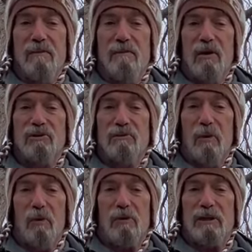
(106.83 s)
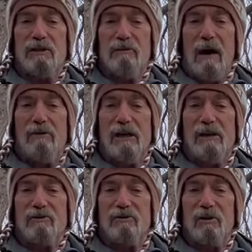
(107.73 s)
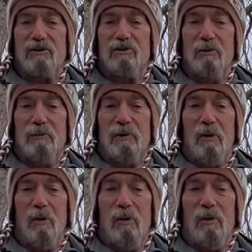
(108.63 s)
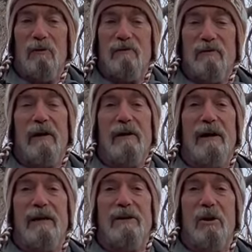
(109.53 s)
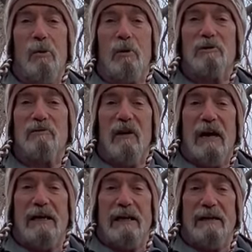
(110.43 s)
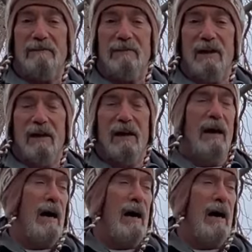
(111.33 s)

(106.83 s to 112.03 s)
Most importantly, shroud needles look super cool, very Norse Viking.